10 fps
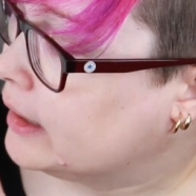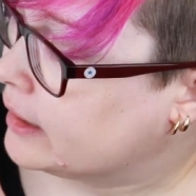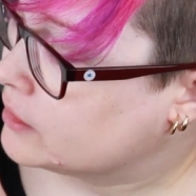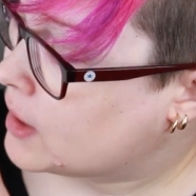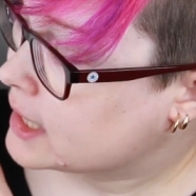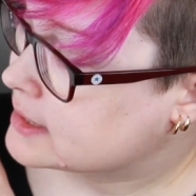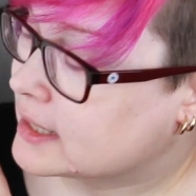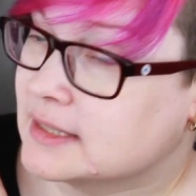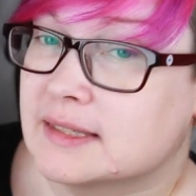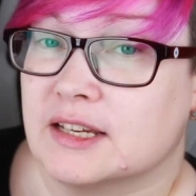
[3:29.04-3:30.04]
Otherwise,
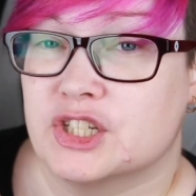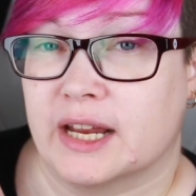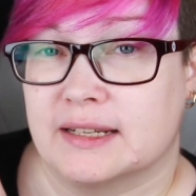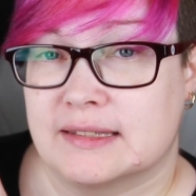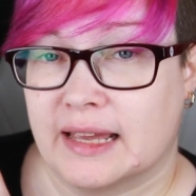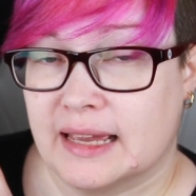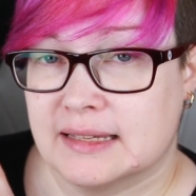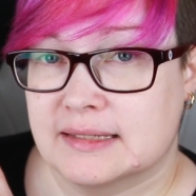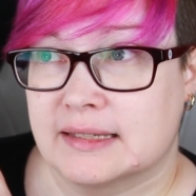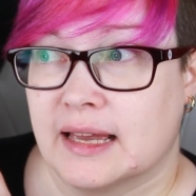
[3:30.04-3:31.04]
it's stitched as it
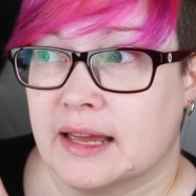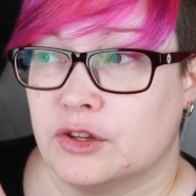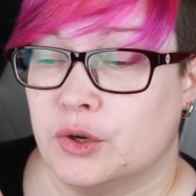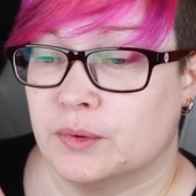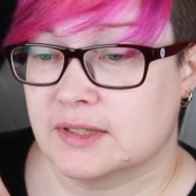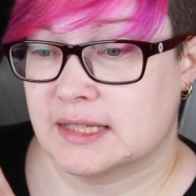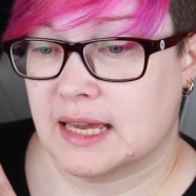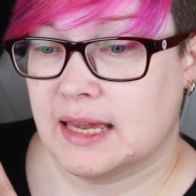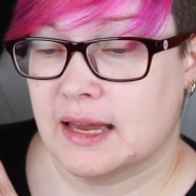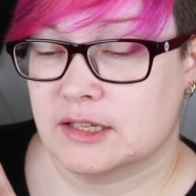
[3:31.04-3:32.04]
is. You will
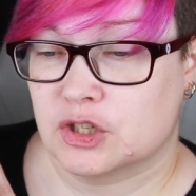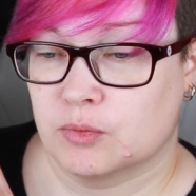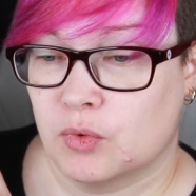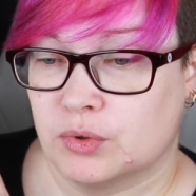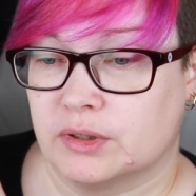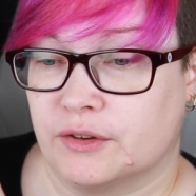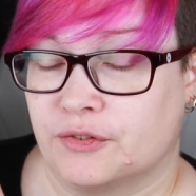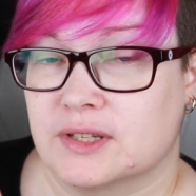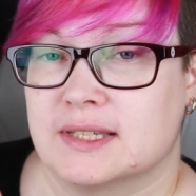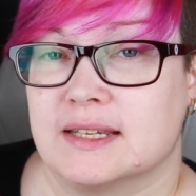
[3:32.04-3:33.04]
see small
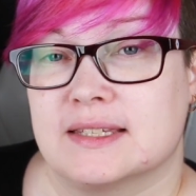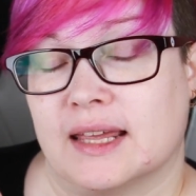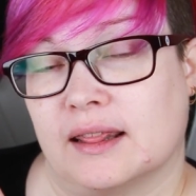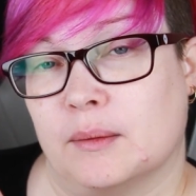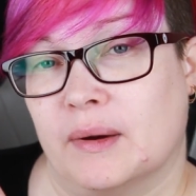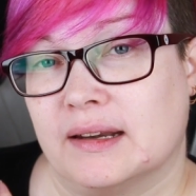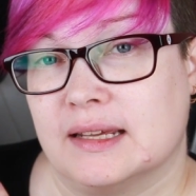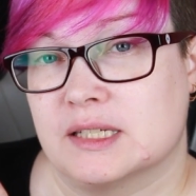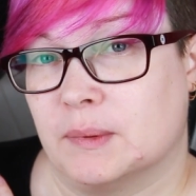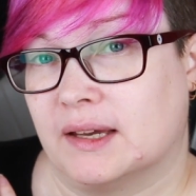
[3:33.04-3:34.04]
differences in the
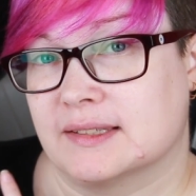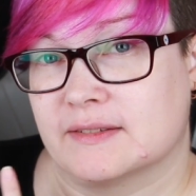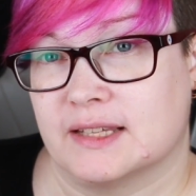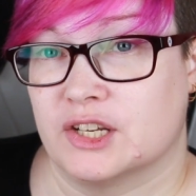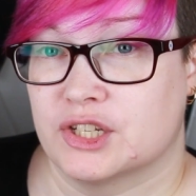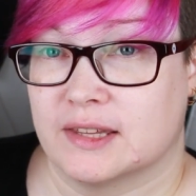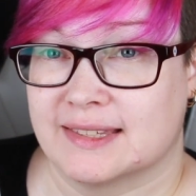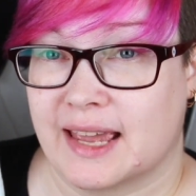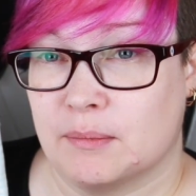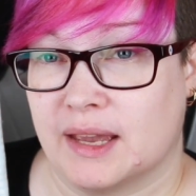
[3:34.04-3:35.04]
bunnies because I stitched the
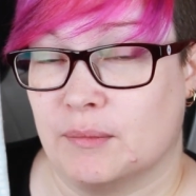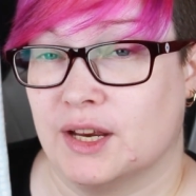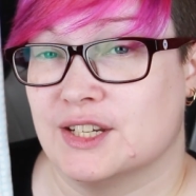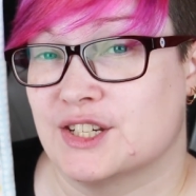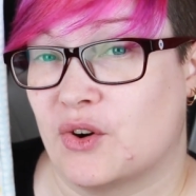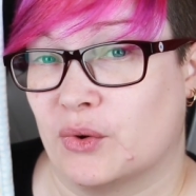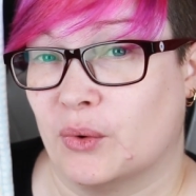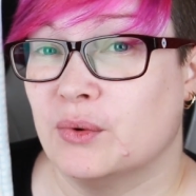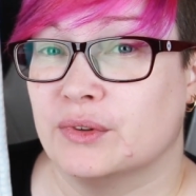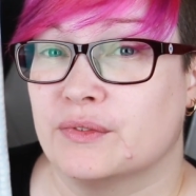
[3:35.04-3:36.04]
same image on
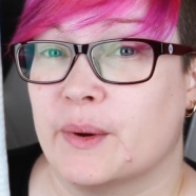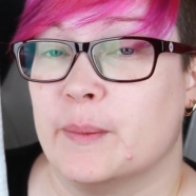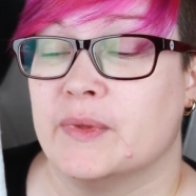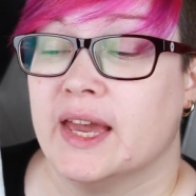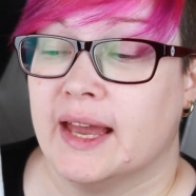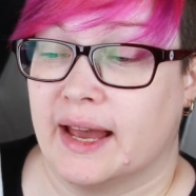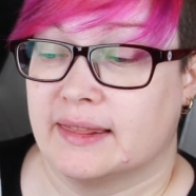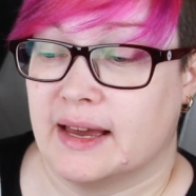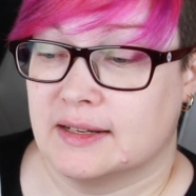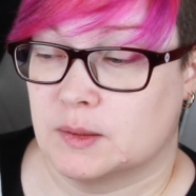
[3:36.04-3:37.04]
all of them, and
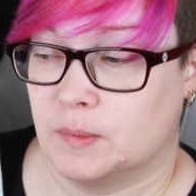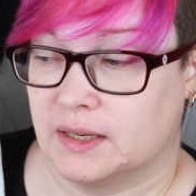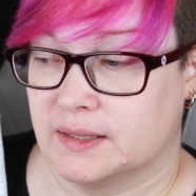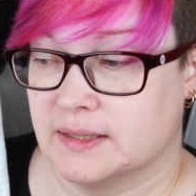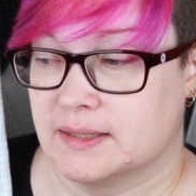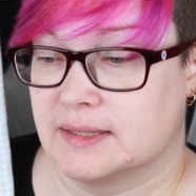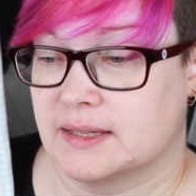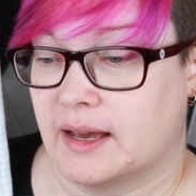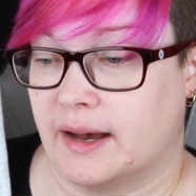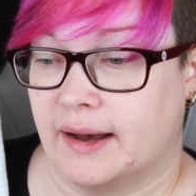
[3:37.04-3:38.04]
that is
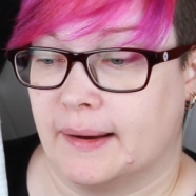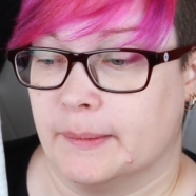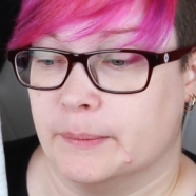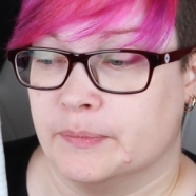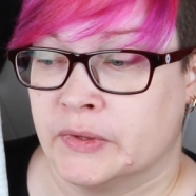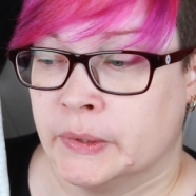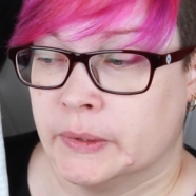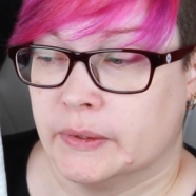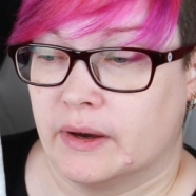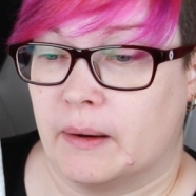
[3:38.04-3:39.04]
because
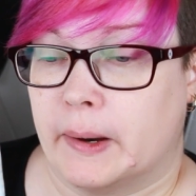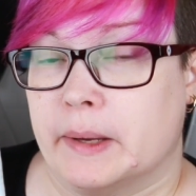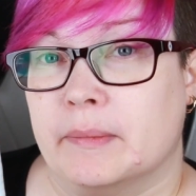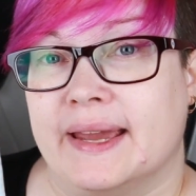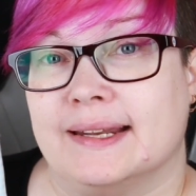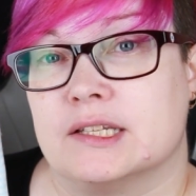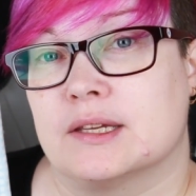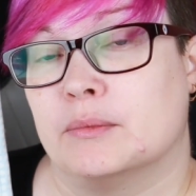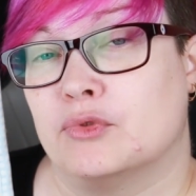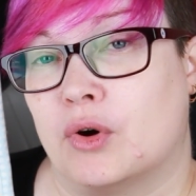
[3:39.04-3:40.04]
I made
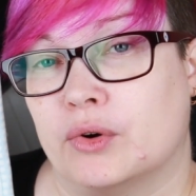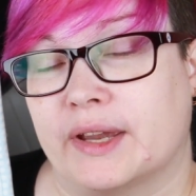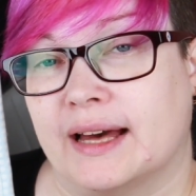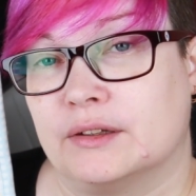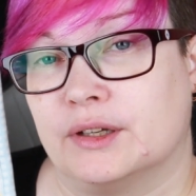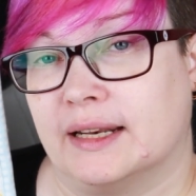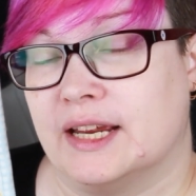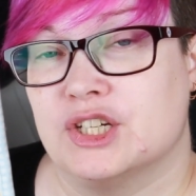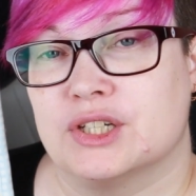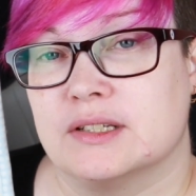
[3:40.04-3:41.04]
some wrong
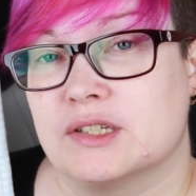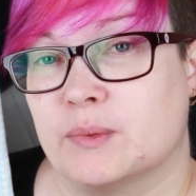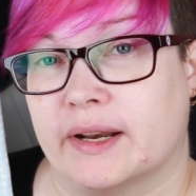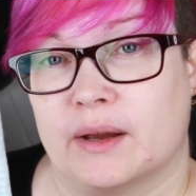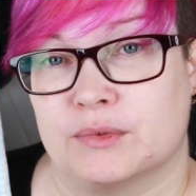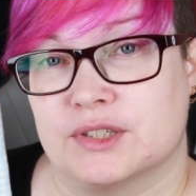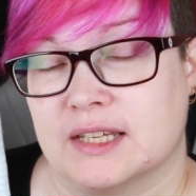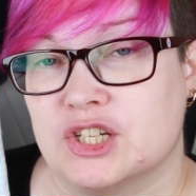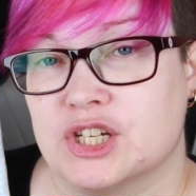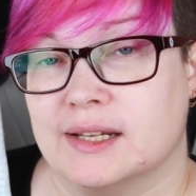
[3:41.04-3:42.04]
calculations when I was
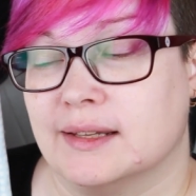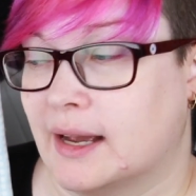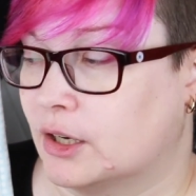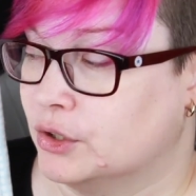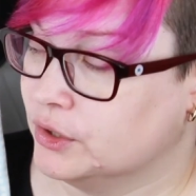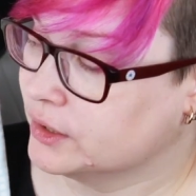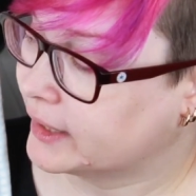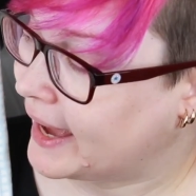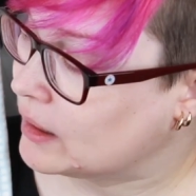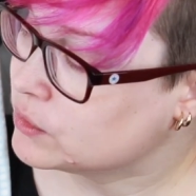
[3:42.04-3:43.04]
stitching. I couldn't
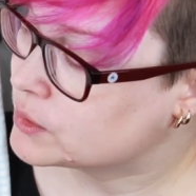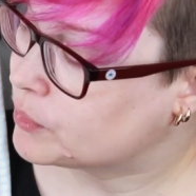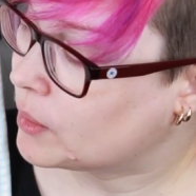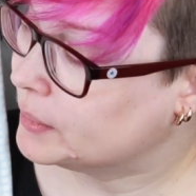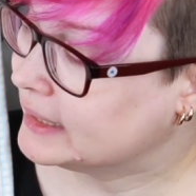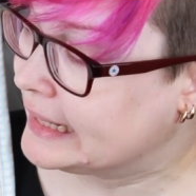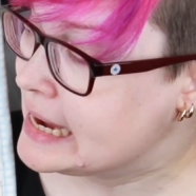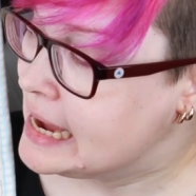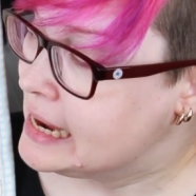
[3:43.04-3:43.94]
count properly,